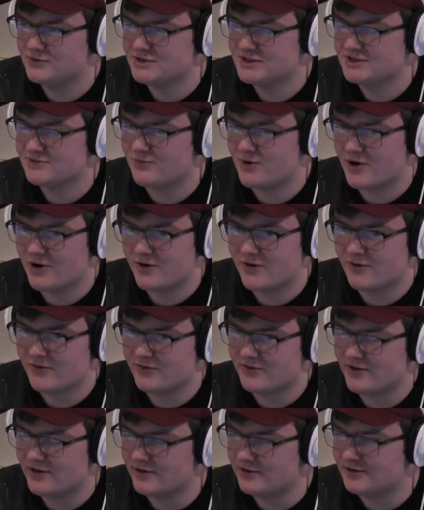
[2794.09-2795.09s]

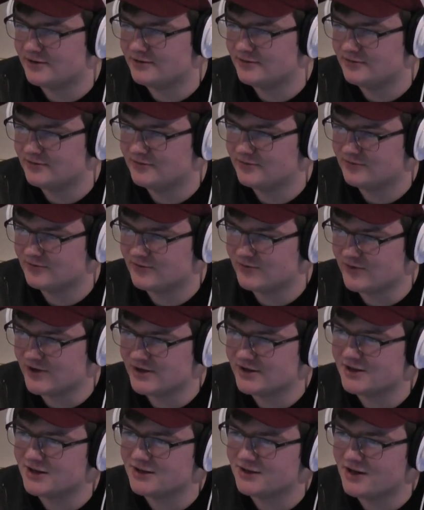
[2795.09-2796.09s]
smarter than we
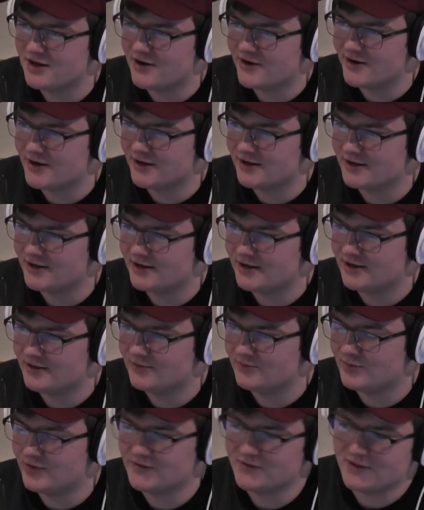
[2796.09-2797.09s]
think they are,
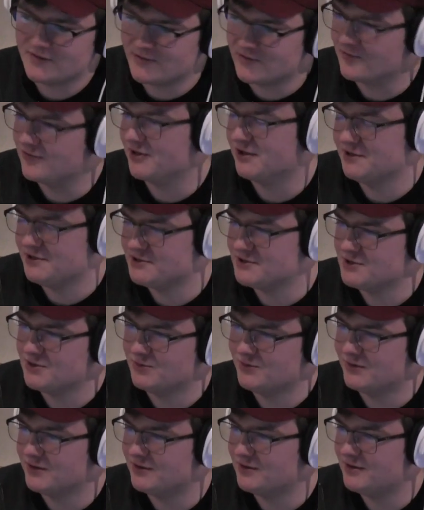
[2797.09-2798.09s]
but then they're really
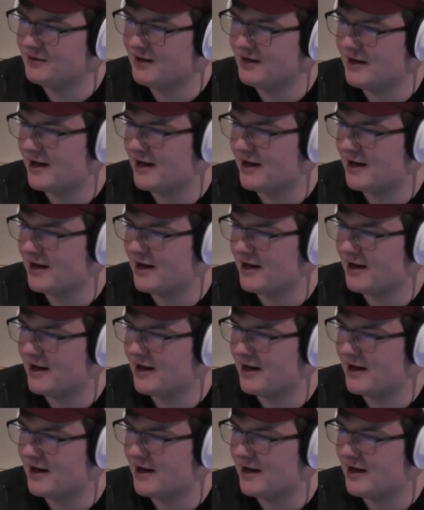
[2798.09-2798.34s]
stupid at